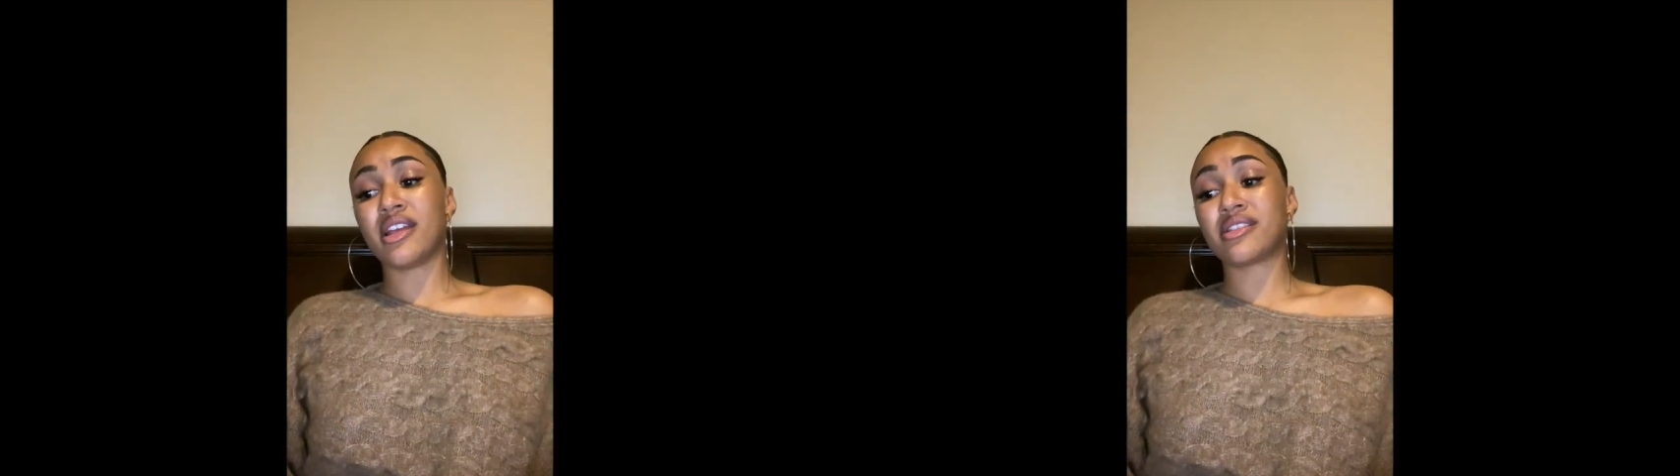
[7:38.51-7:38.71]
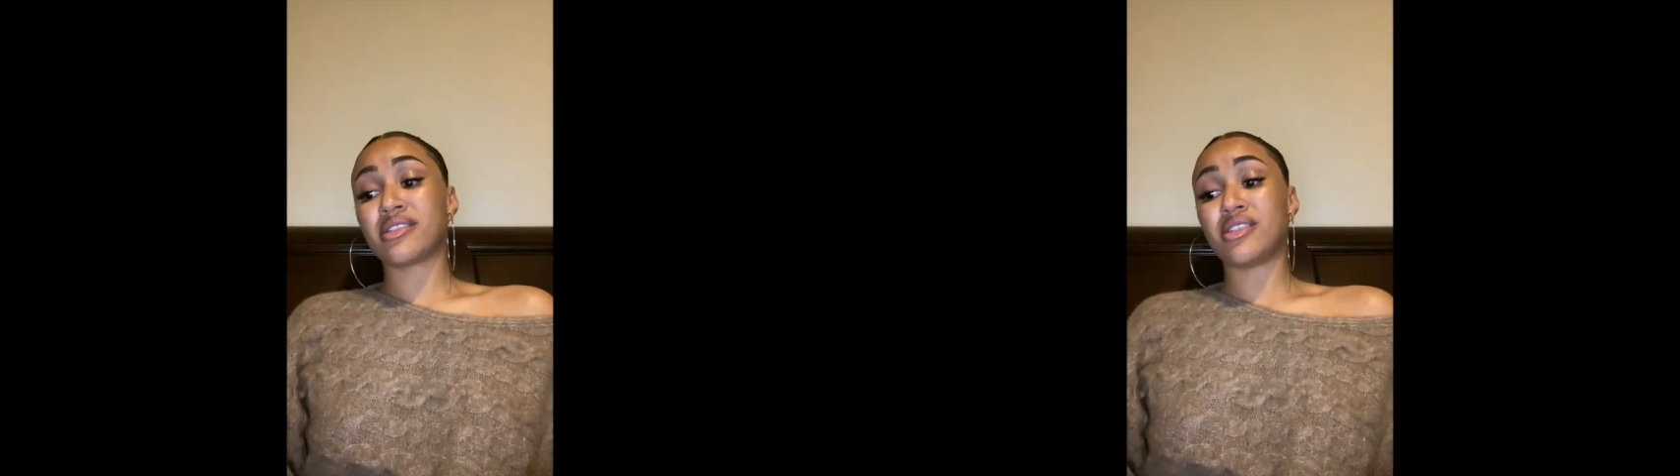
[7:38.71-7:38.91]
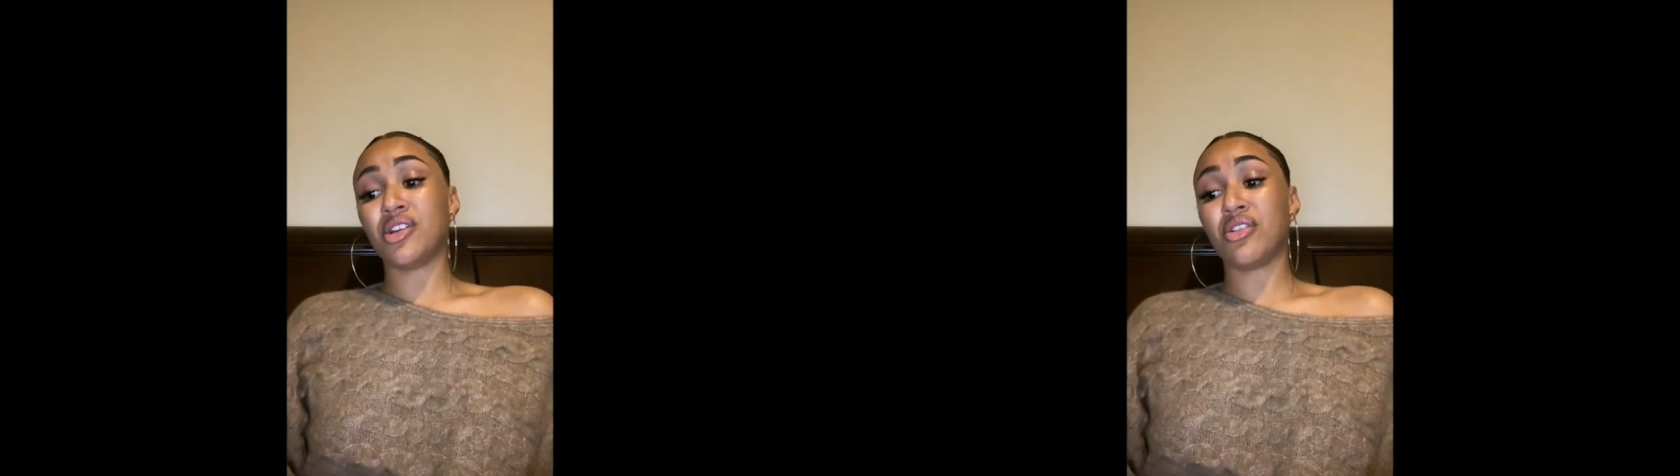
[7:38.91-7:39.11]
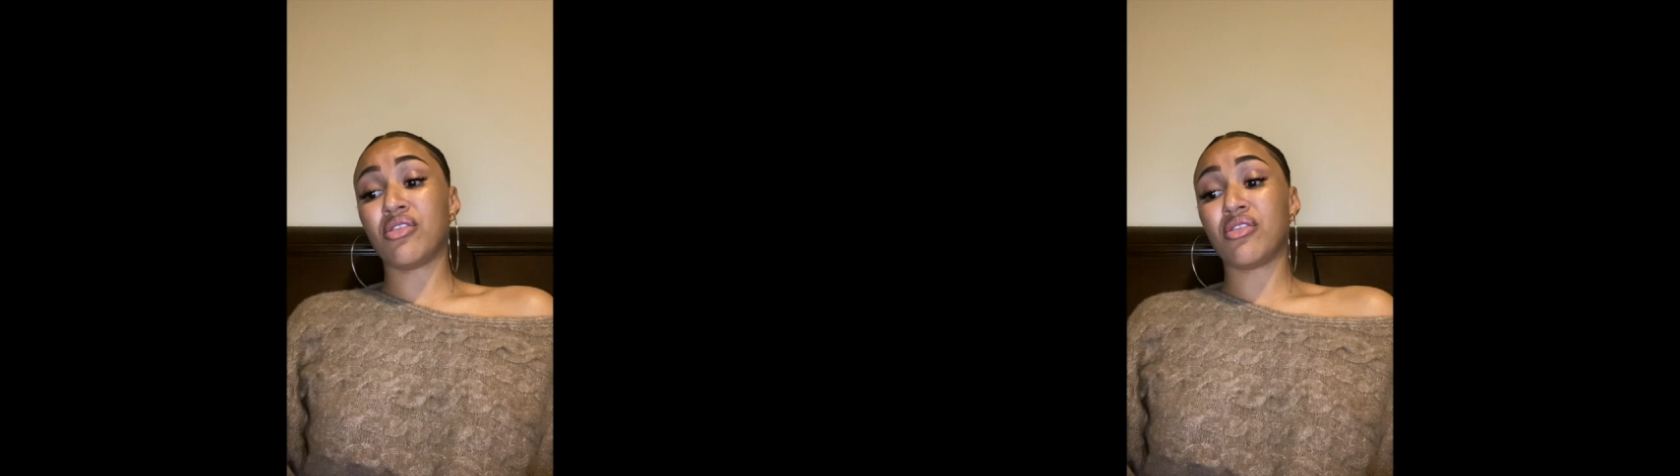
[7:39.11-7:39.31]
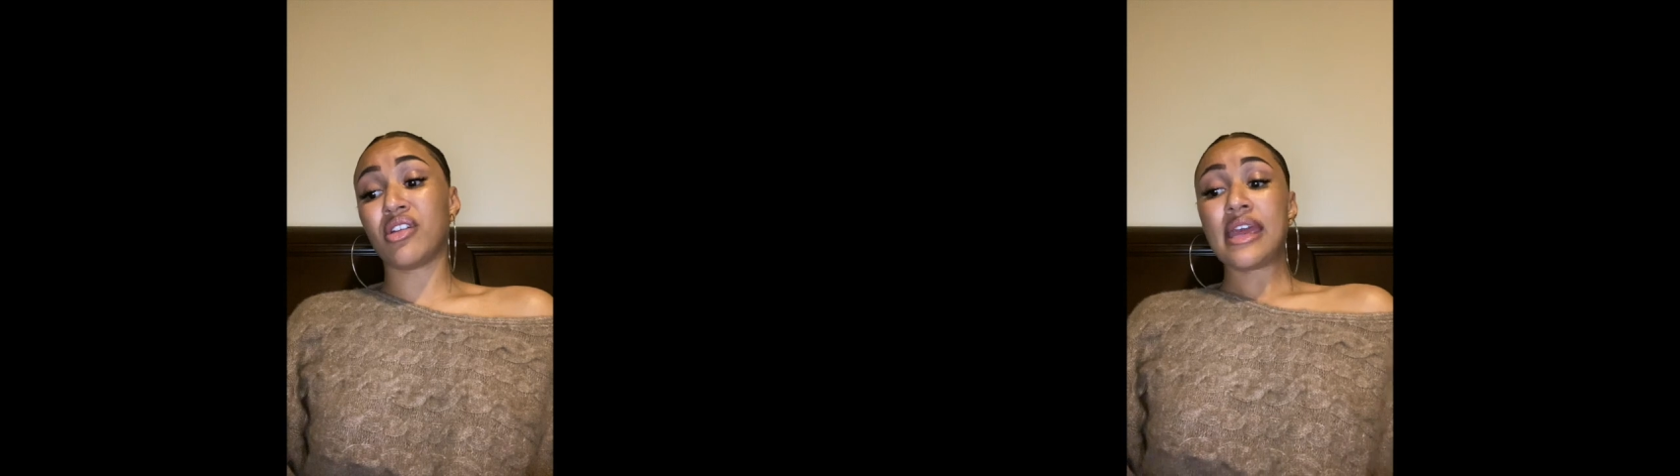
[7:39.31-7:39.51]

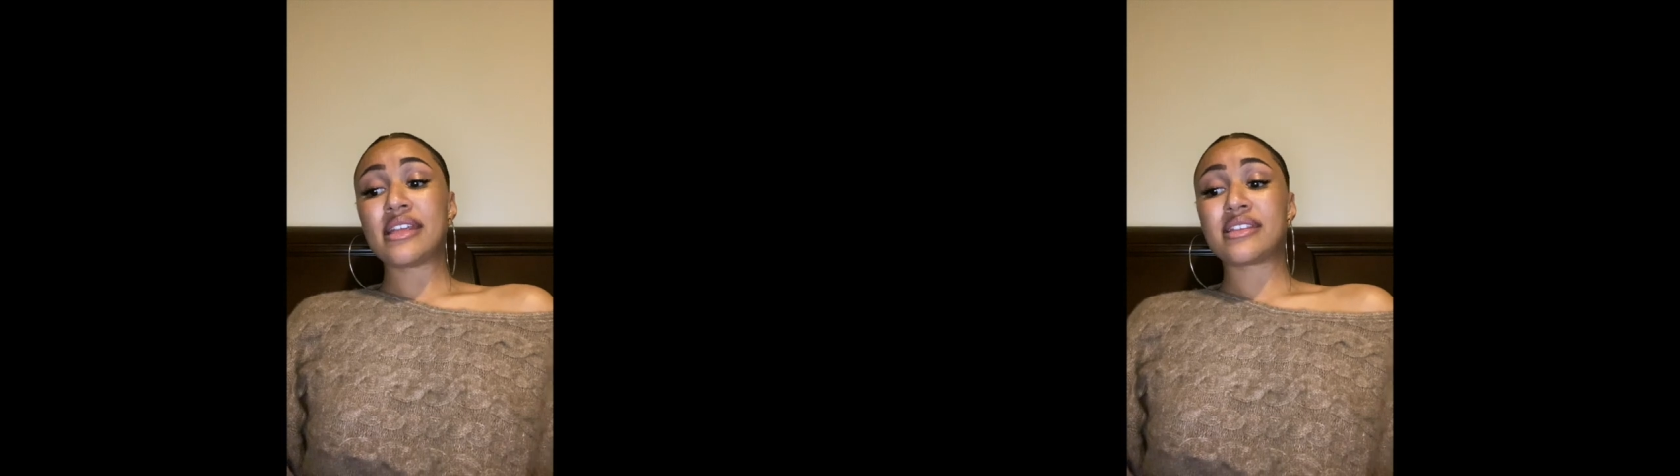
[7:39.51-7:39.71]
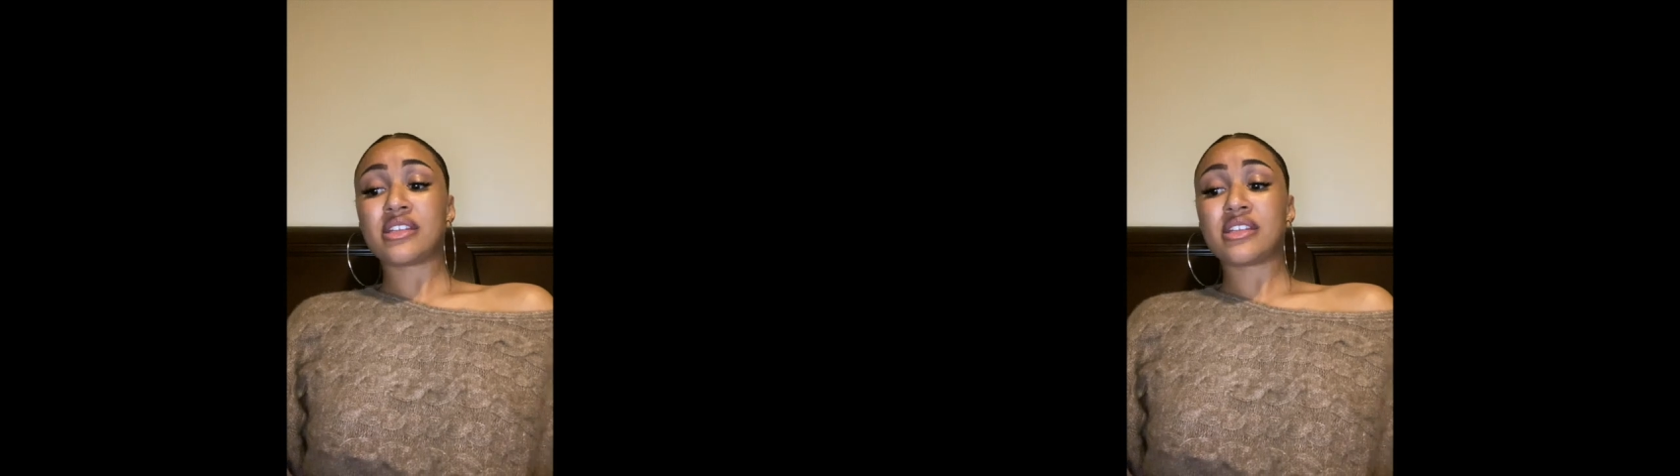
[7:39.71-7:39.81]
it's